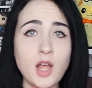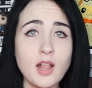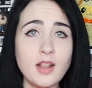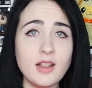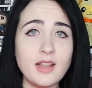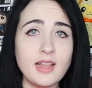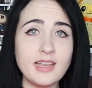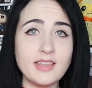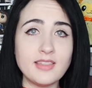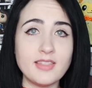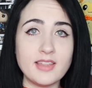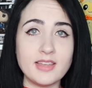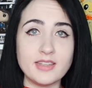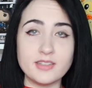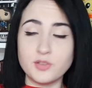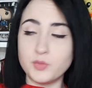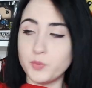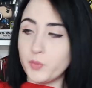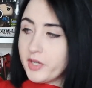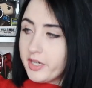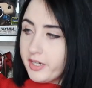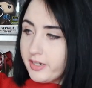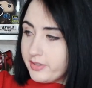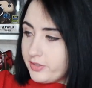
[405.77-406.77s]
not like
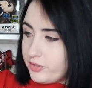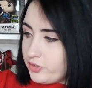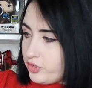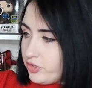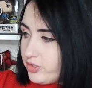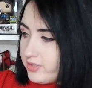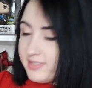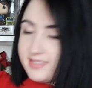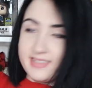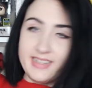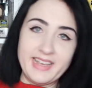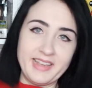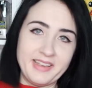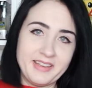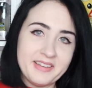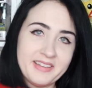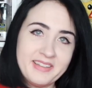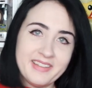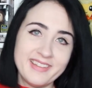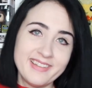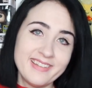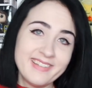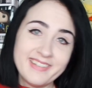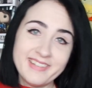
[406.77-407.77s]
this, where it's just like
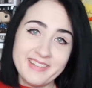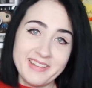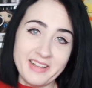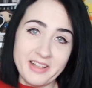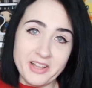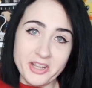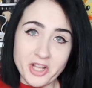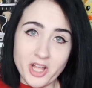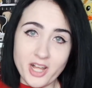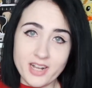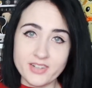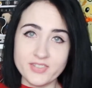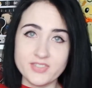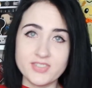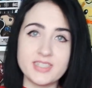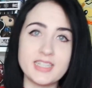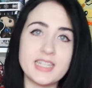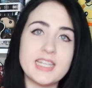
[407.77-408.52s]
a lot of